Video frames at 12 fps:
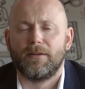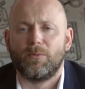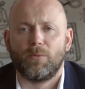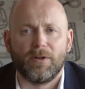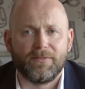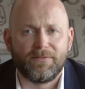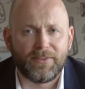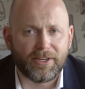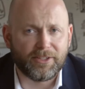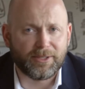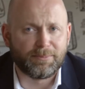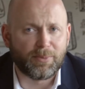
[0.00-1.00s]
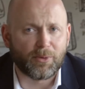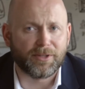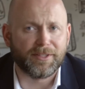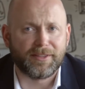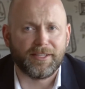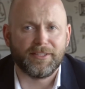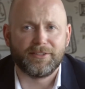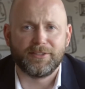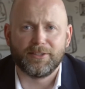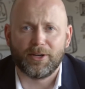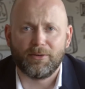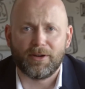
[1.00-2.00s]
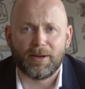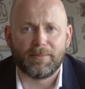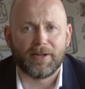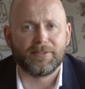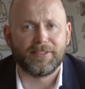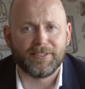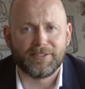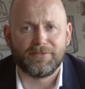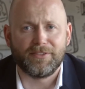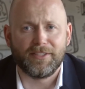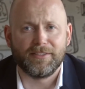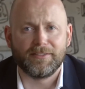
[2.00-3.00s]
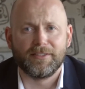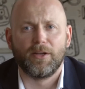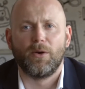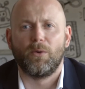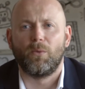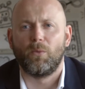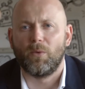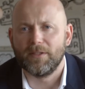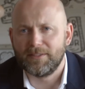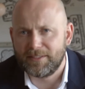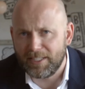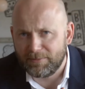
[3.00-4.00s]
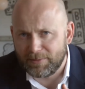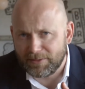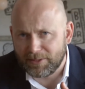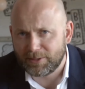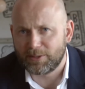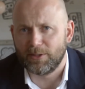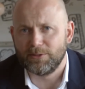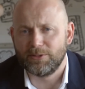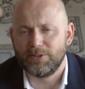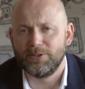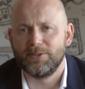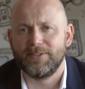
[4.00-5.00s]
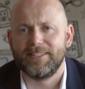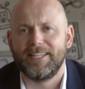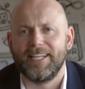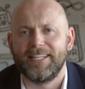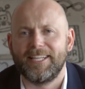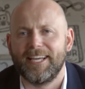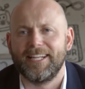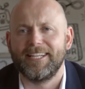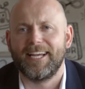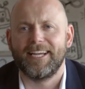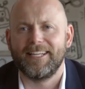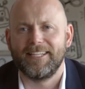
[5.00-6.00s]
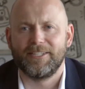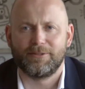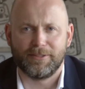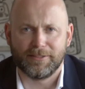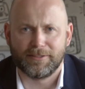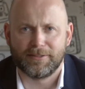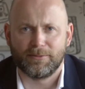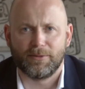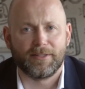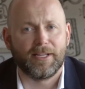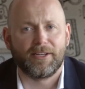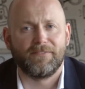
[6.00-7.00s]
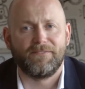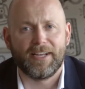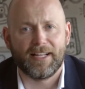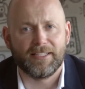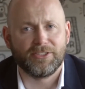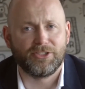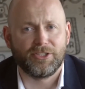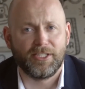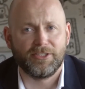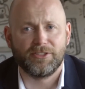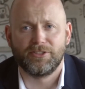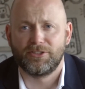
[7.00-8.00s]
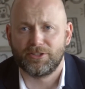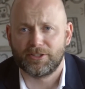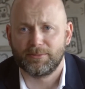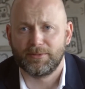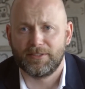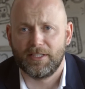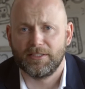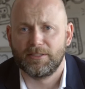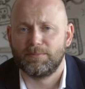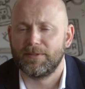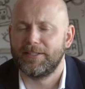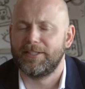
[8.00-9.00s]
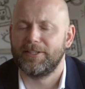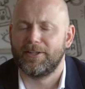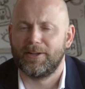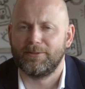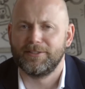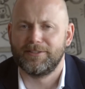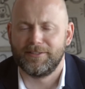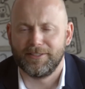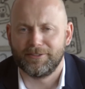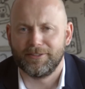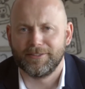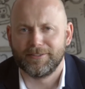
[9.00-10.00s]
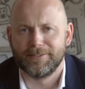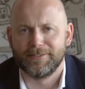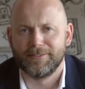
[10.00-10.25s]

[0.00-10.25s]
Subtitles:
One very important thing to know about these fees: once they've been disclosed to you, they cannot increase without a valid change in circumstance, but they can always decrease.